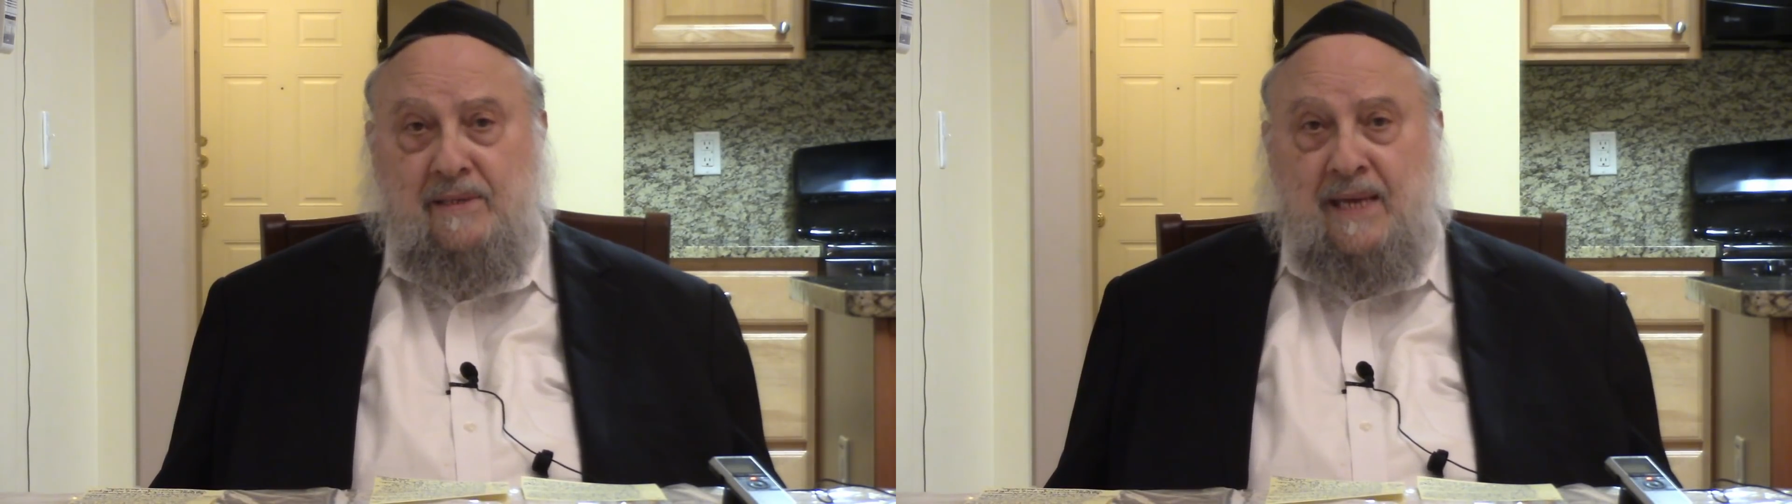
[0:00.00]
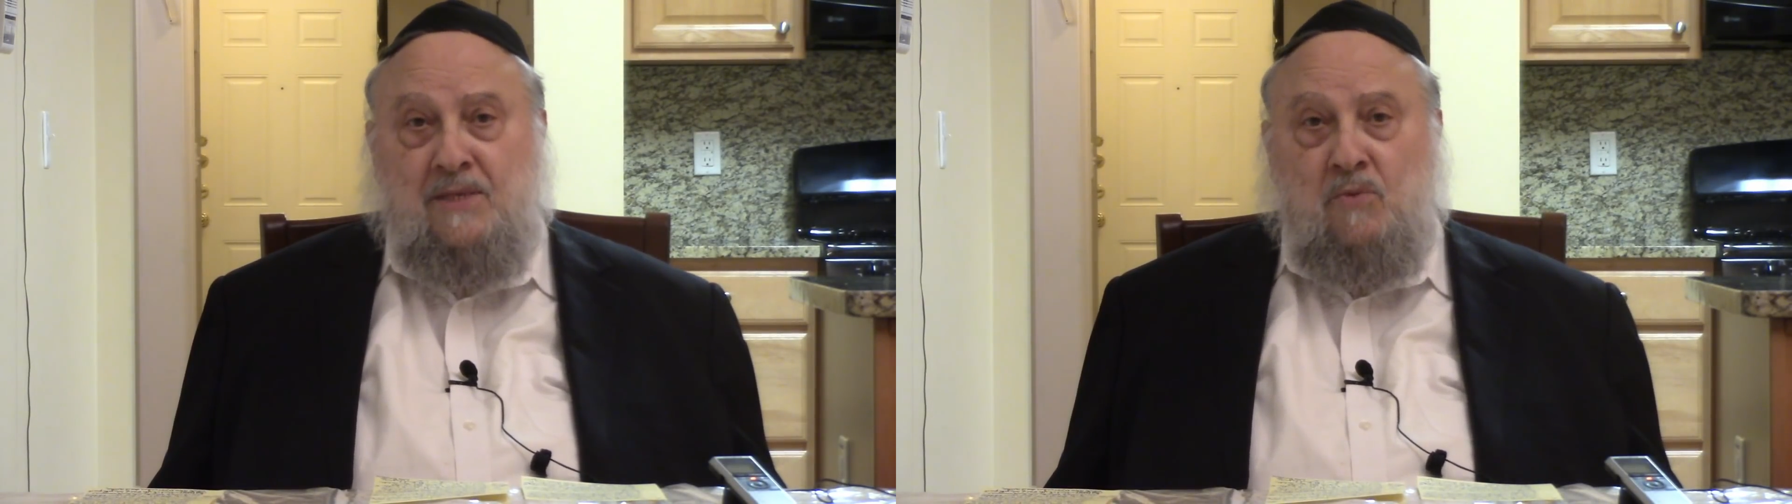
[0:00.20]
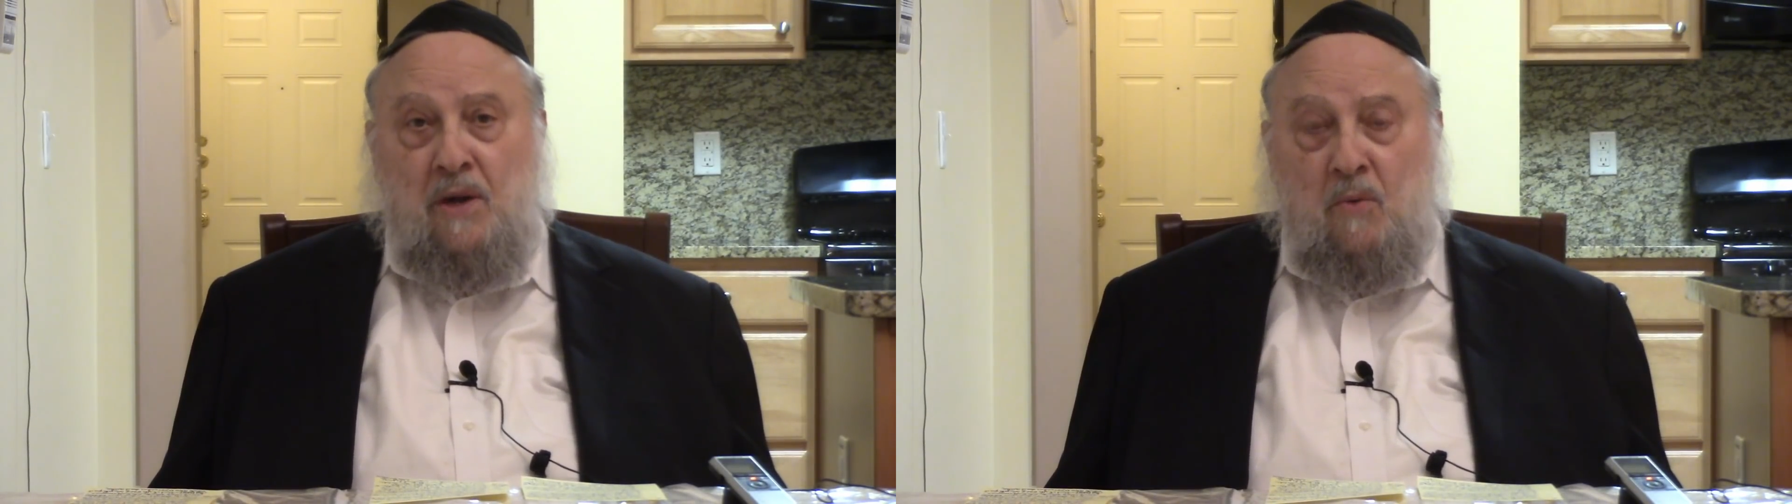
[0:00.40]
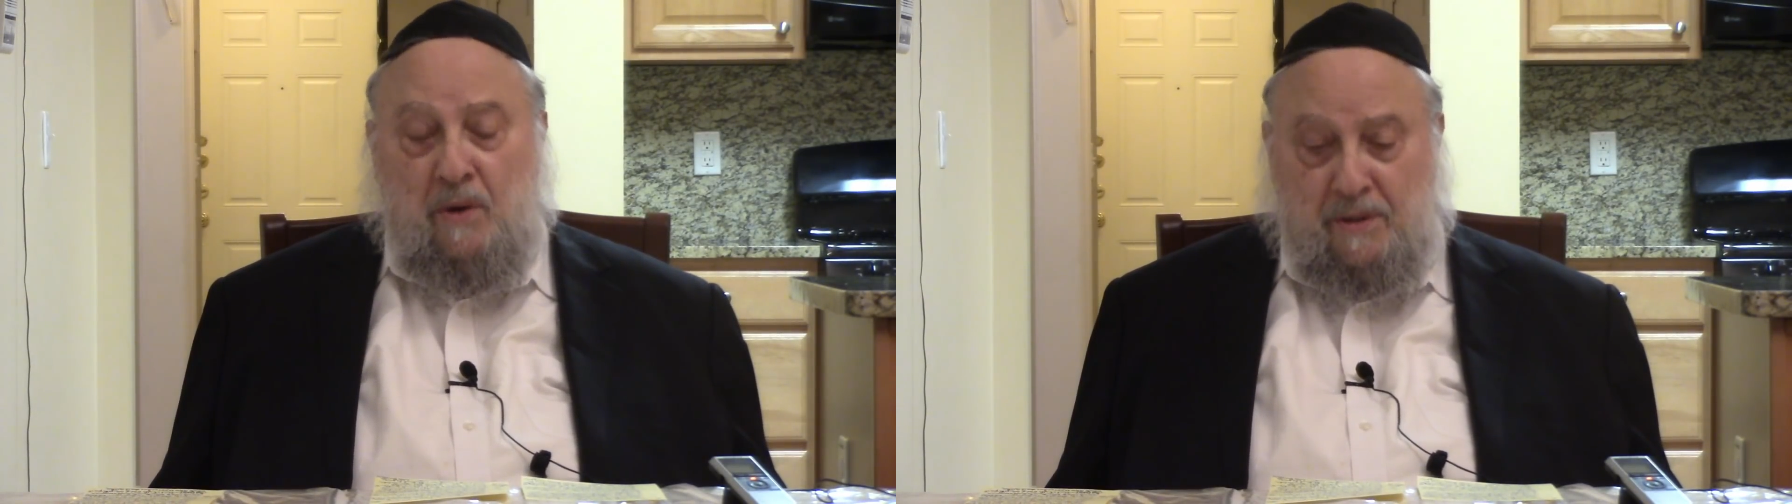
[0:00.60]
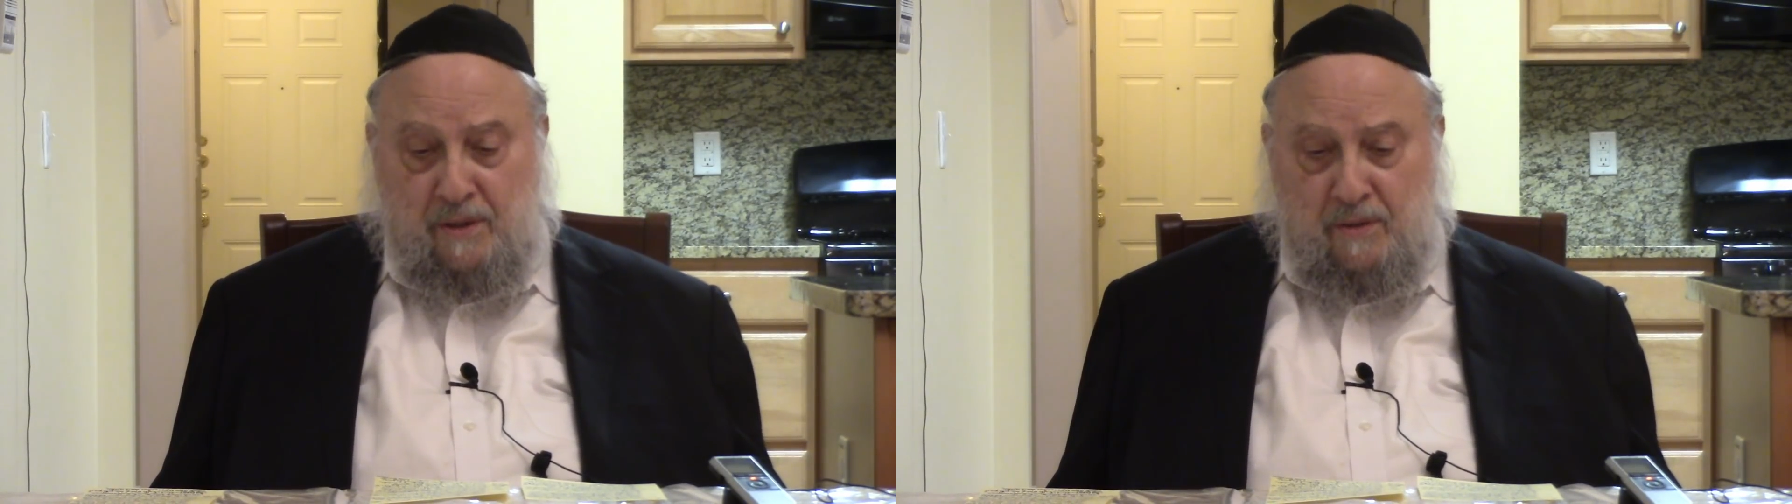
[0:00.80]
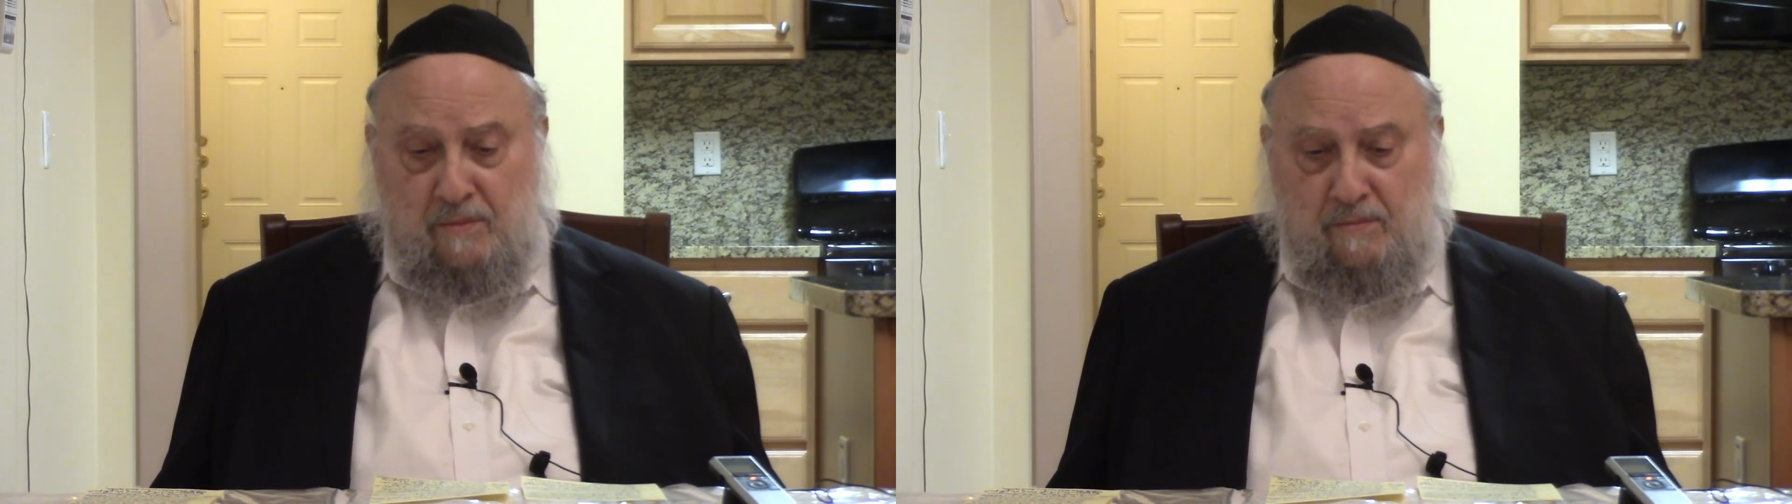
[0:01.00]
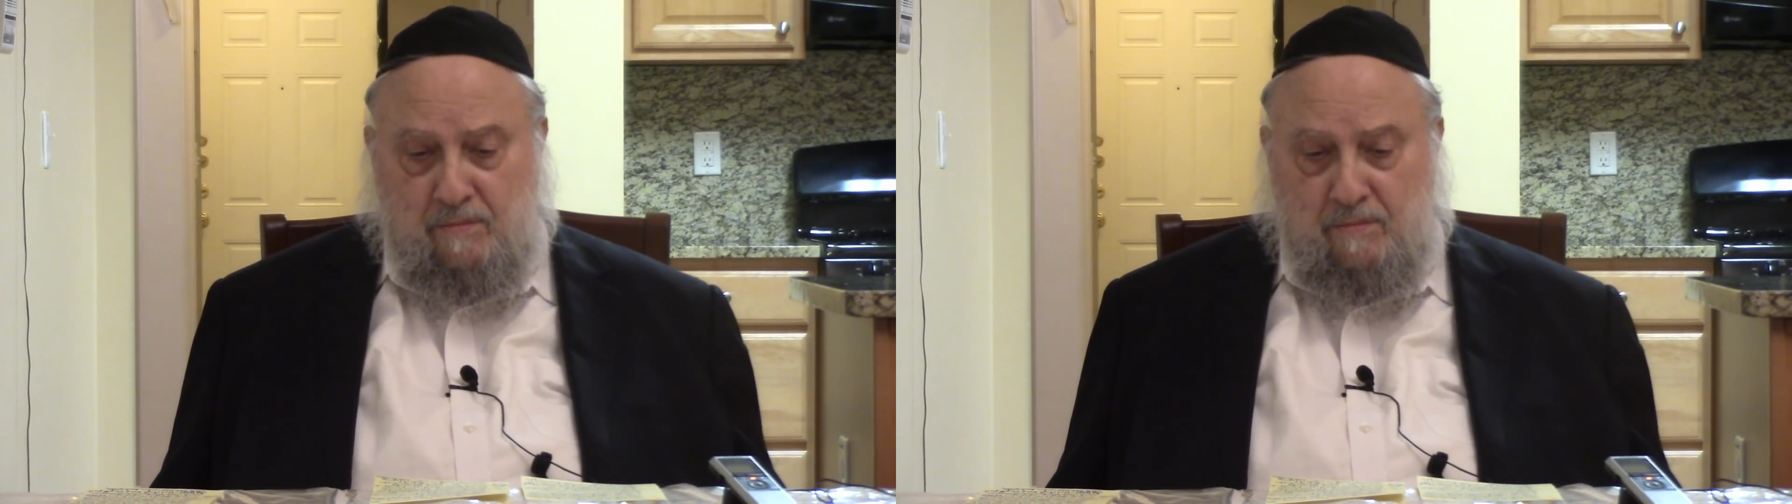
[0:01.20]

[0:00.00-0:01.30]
that's what I want to do.